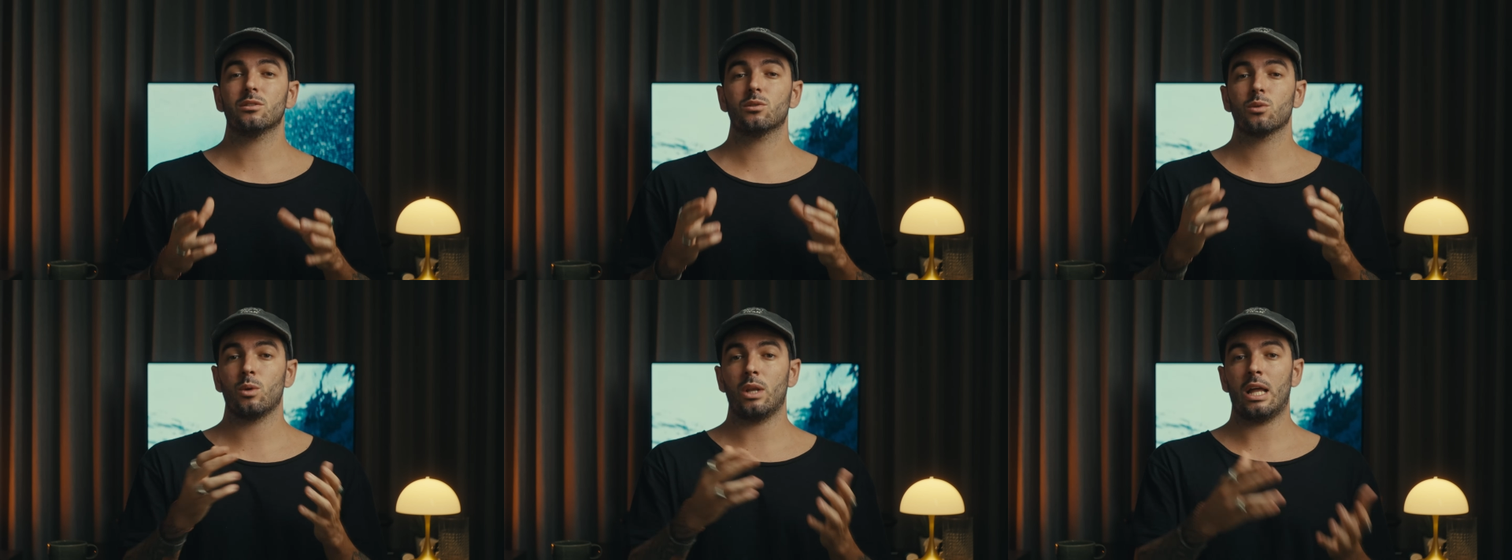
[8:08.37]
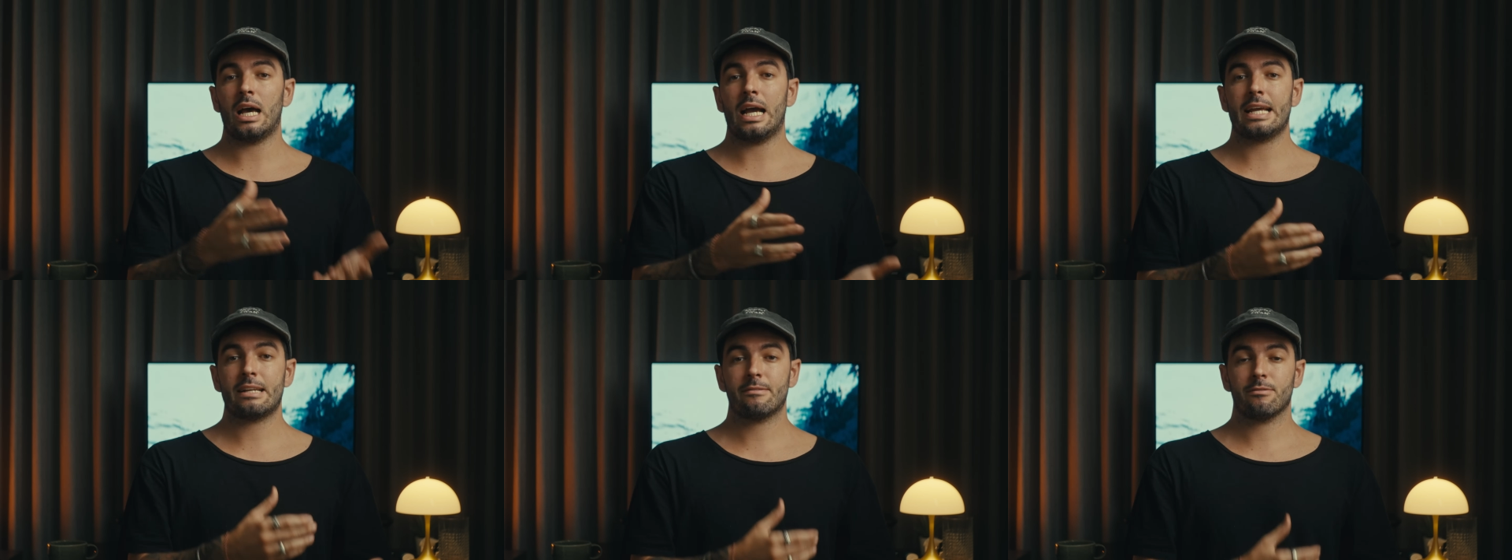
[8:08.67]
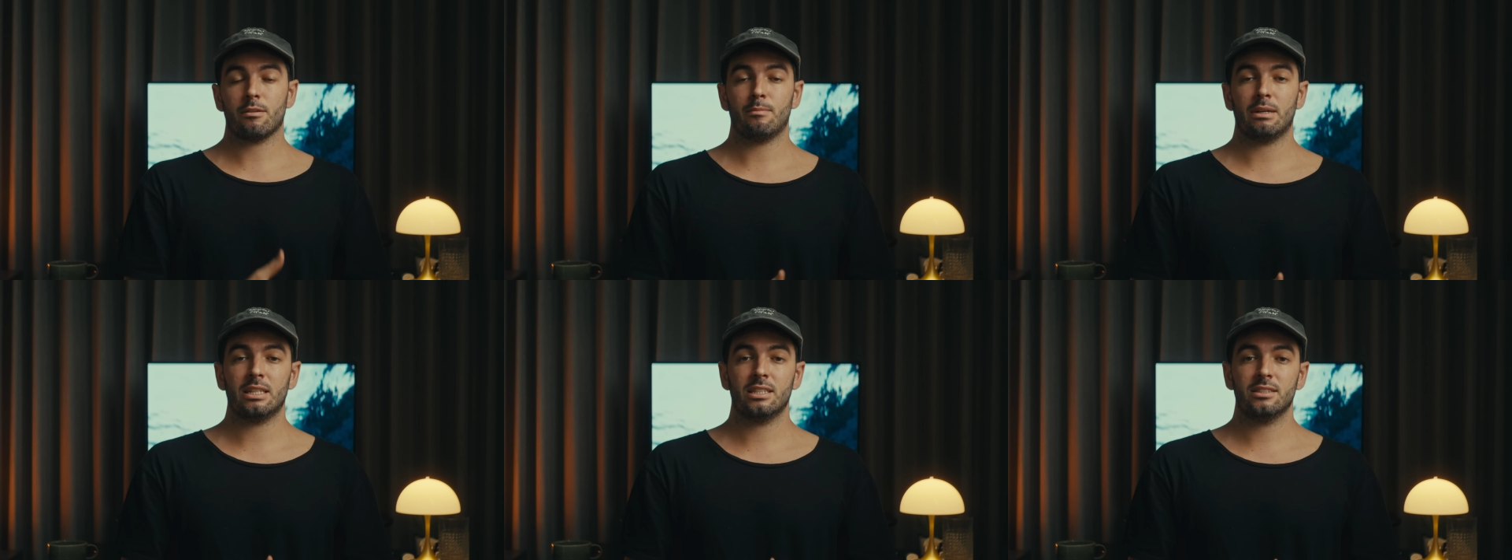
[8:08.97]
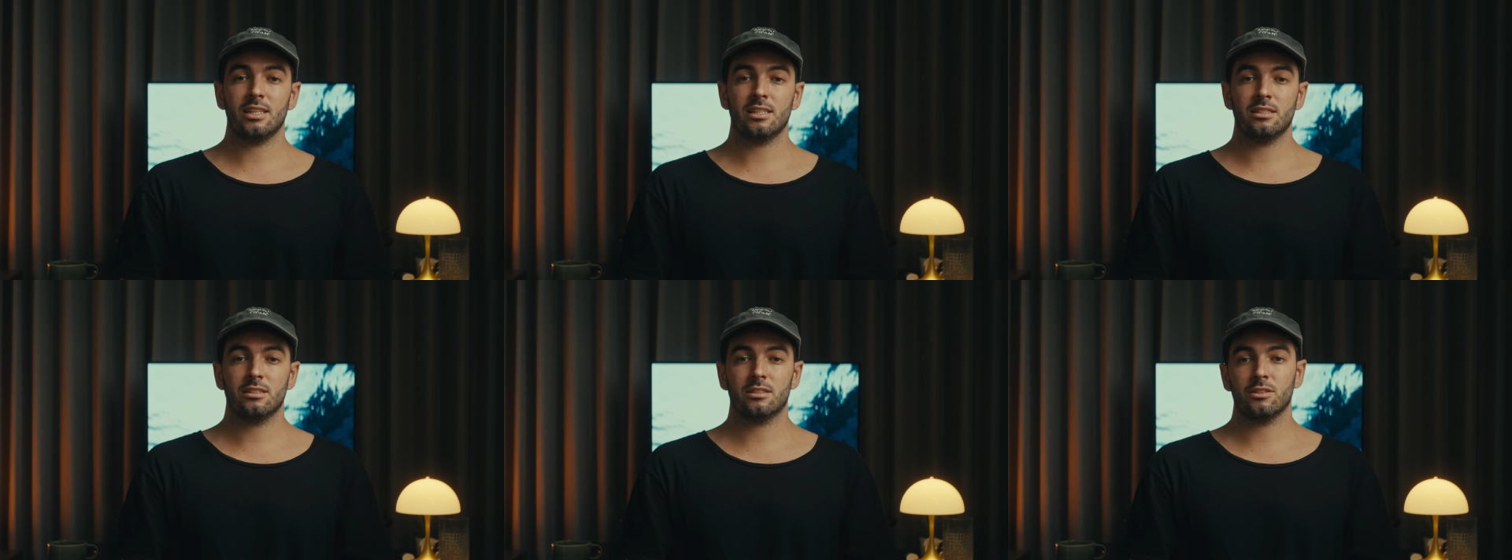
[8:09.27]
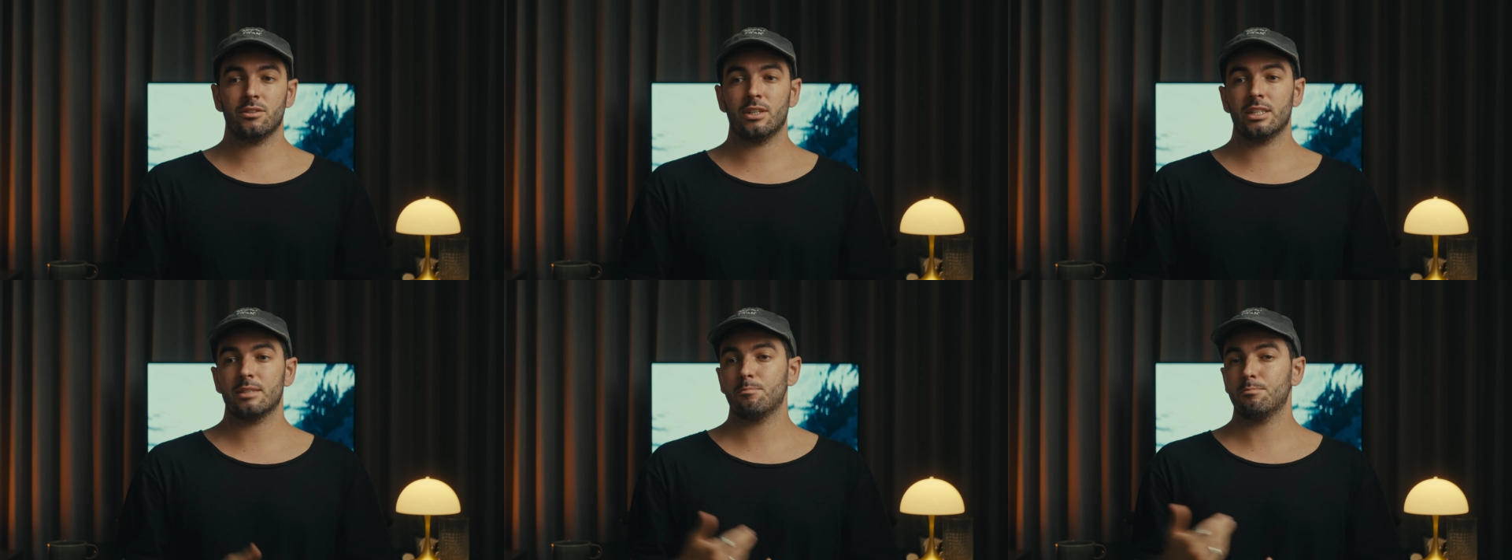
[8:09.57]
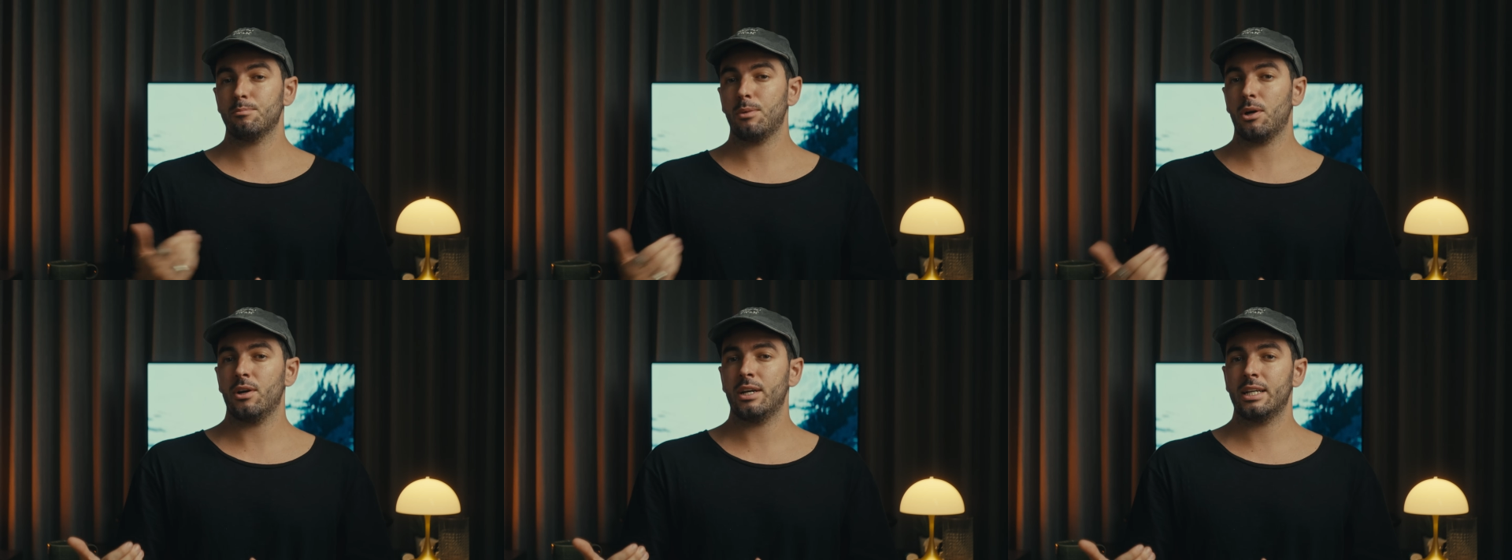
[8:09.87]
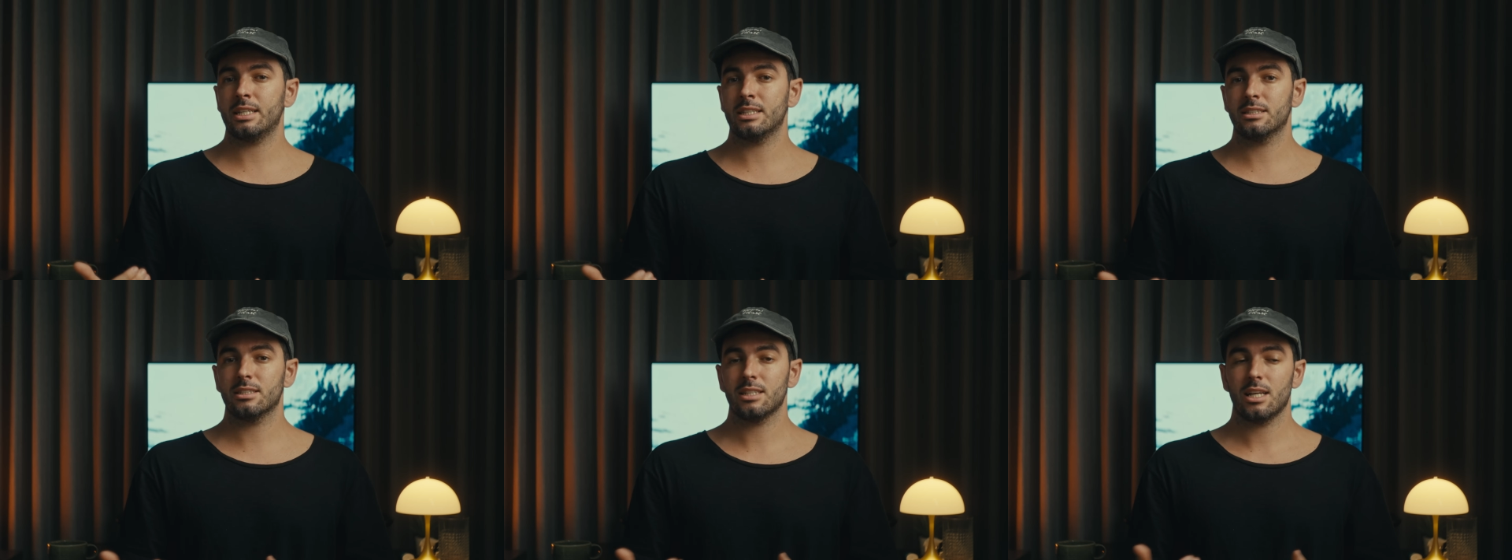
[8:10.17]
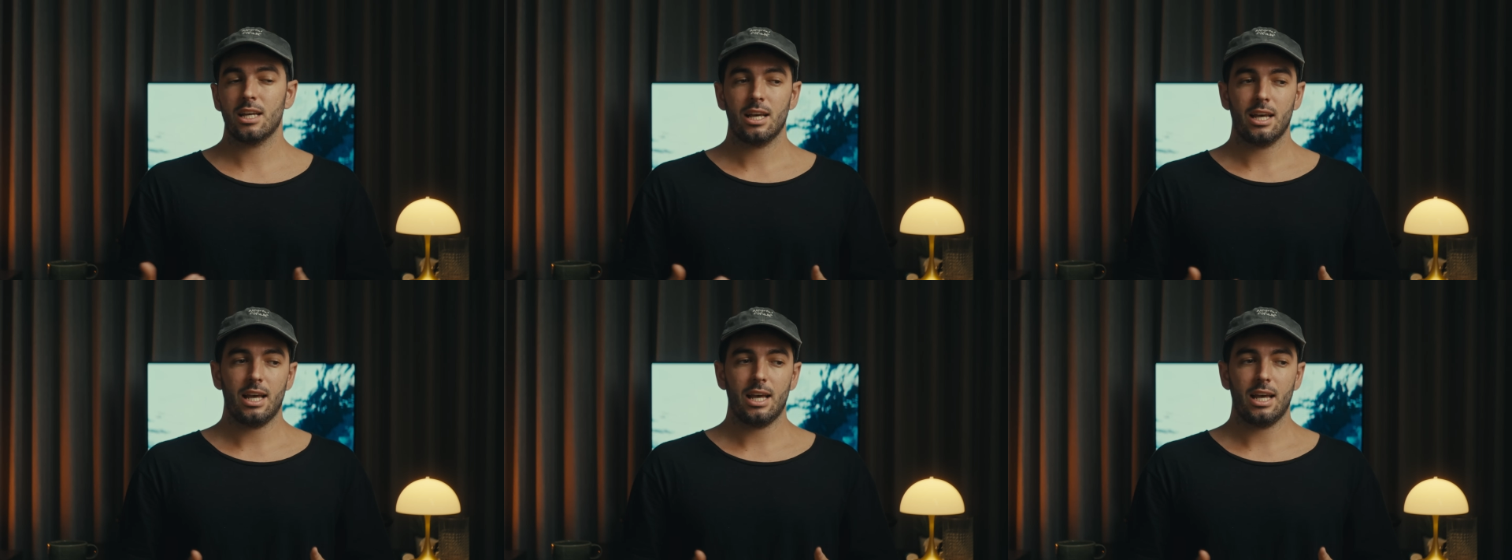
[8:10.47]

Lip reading: to light from my sensor at points,